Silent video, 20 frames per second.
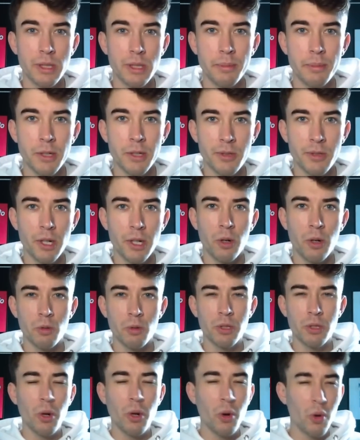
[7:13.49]
the most goals.
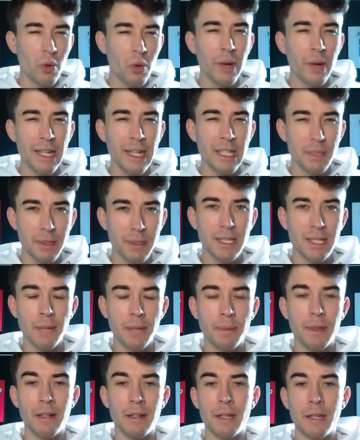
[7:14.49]
Not always, but
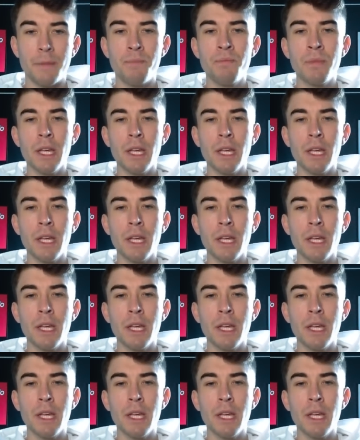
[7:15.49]
typically.